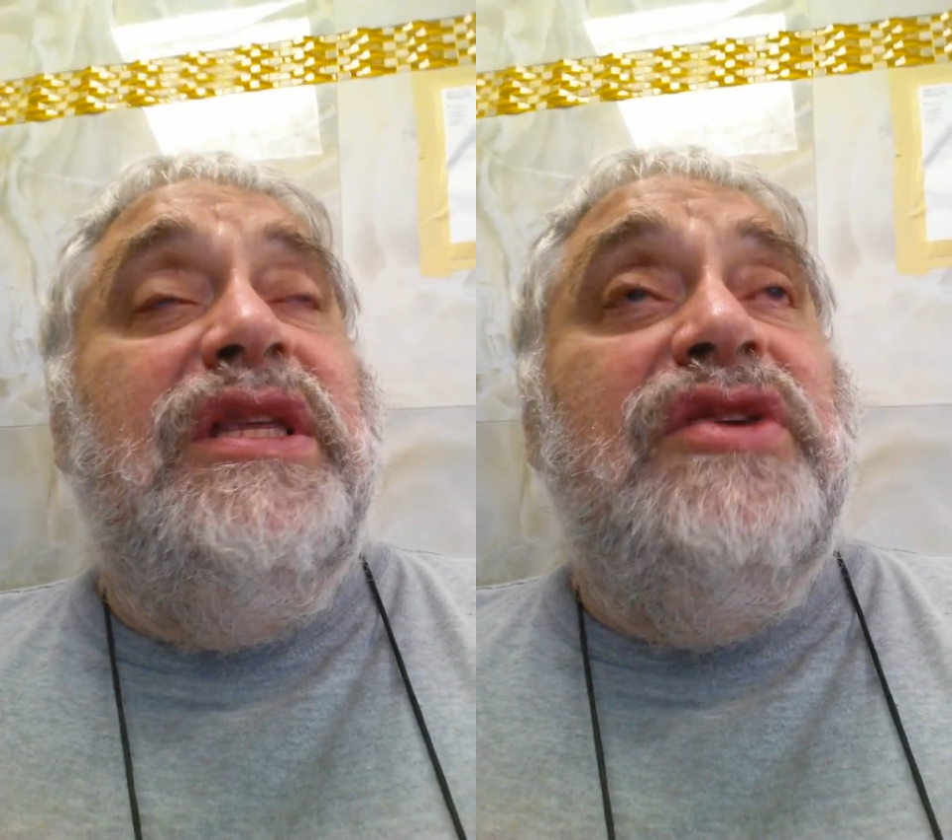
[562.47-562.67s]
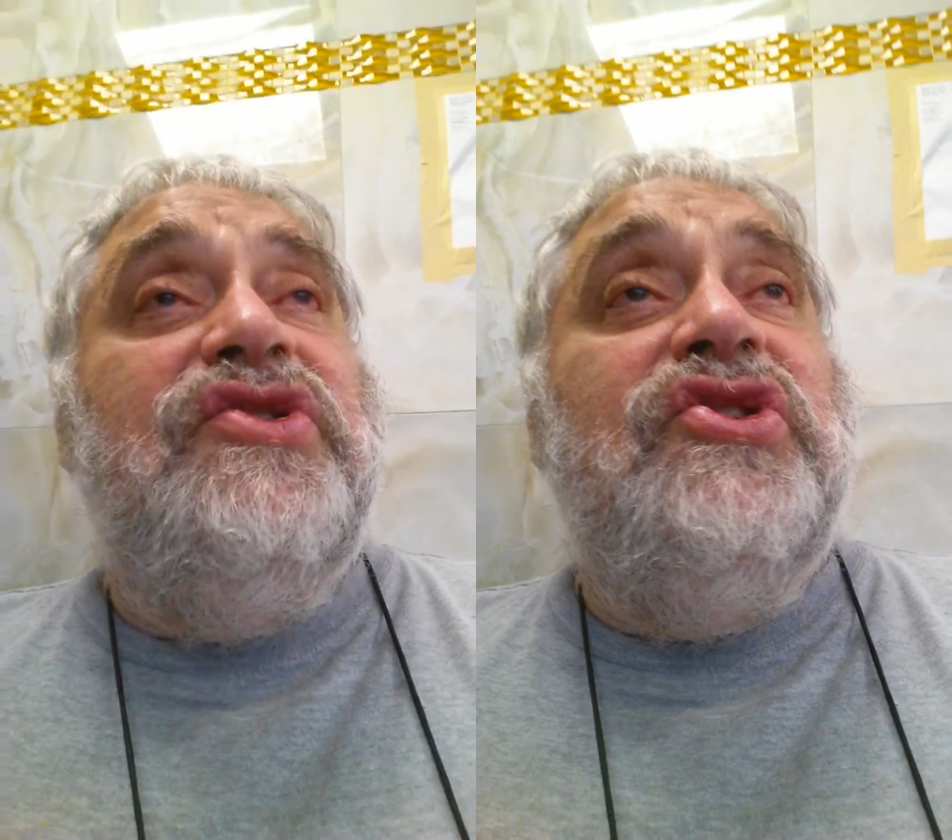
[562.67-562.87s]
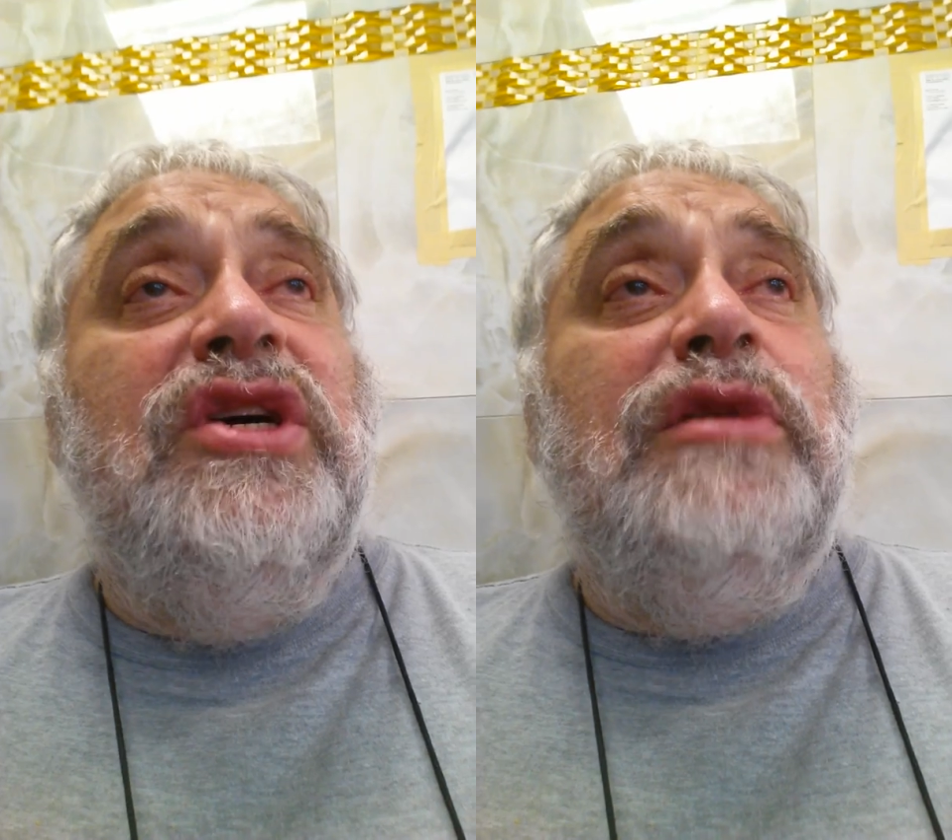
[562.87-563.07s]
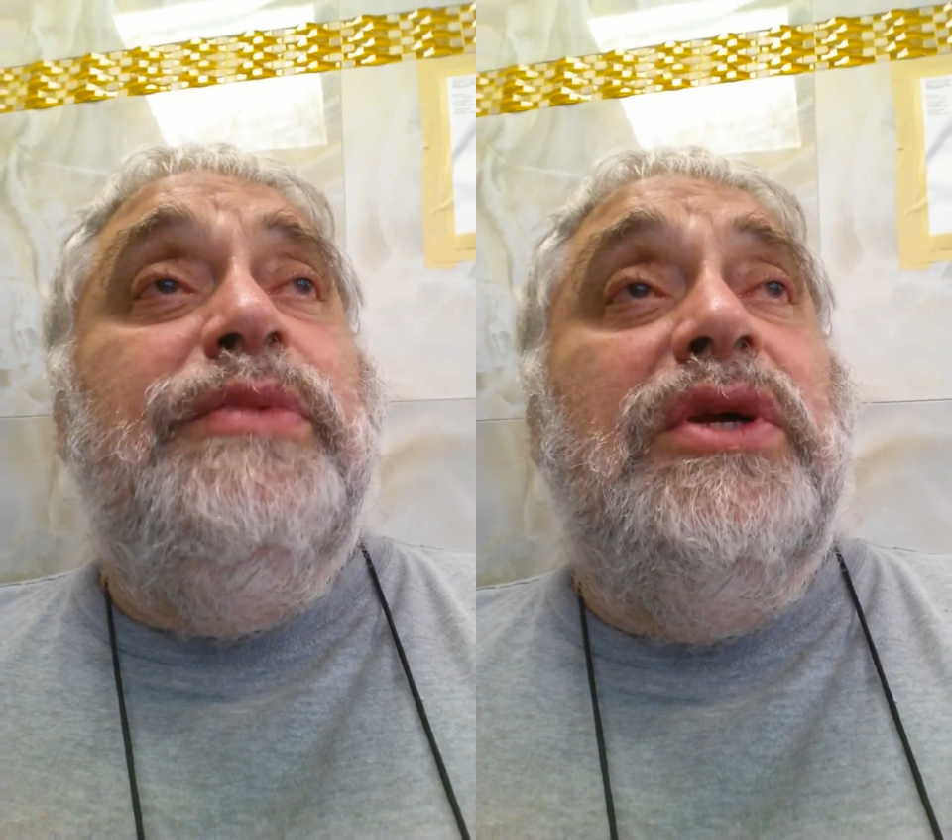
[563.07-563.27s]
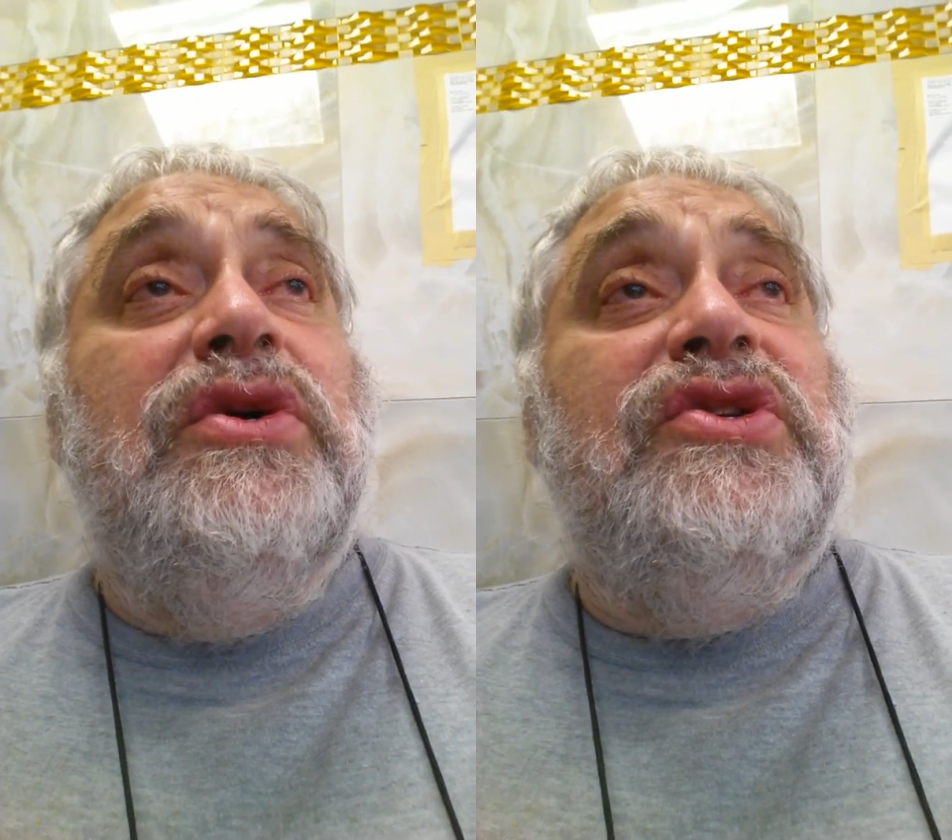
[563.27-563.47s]
they're stuck
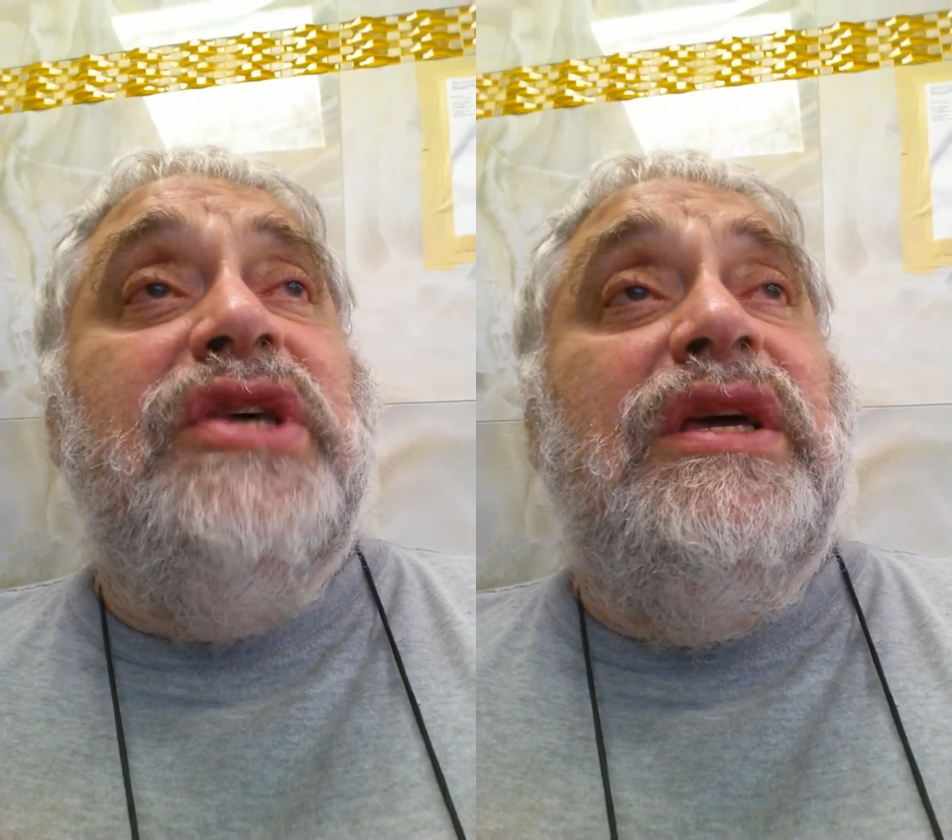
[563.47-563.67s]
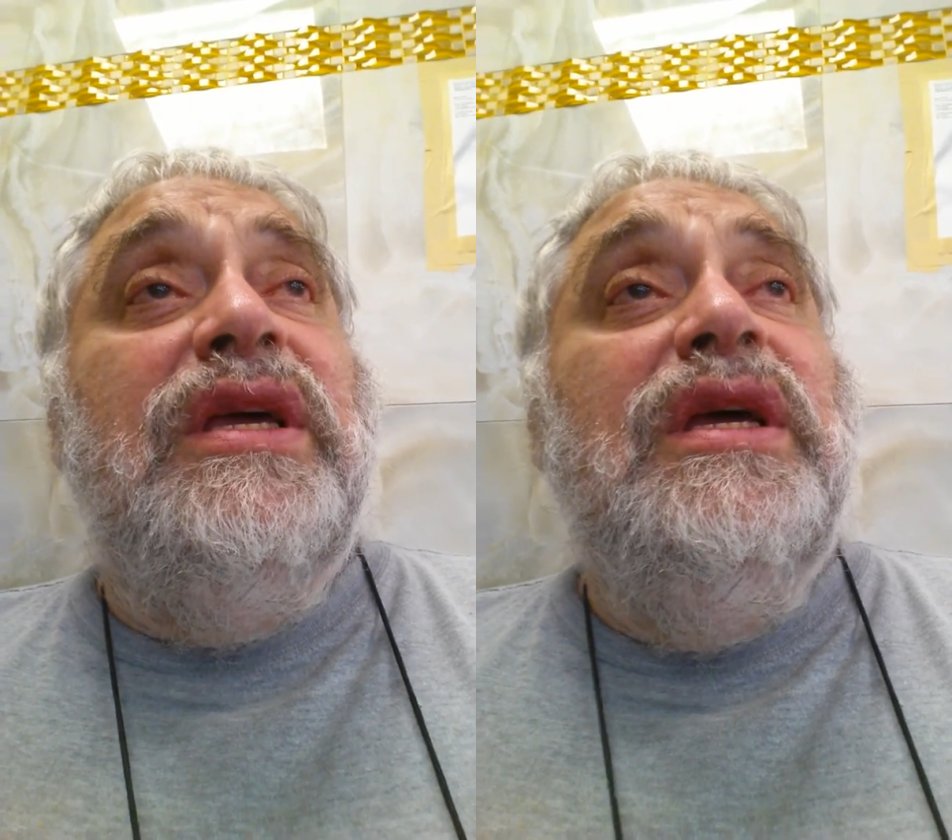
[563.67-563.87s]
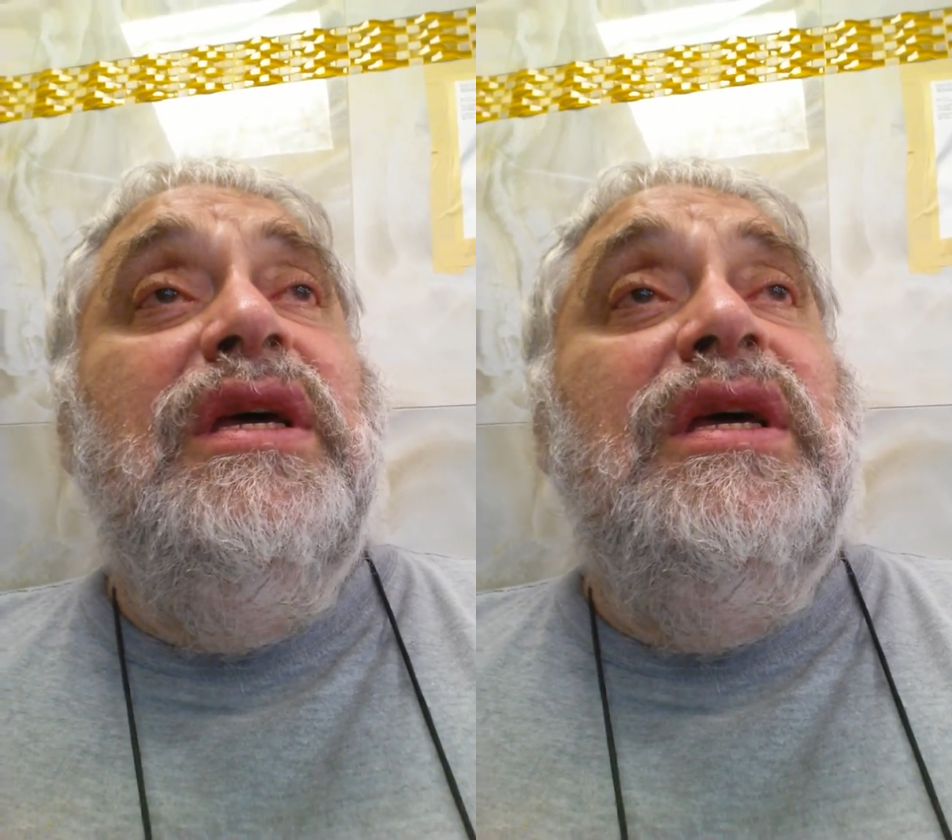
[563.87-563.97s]
because they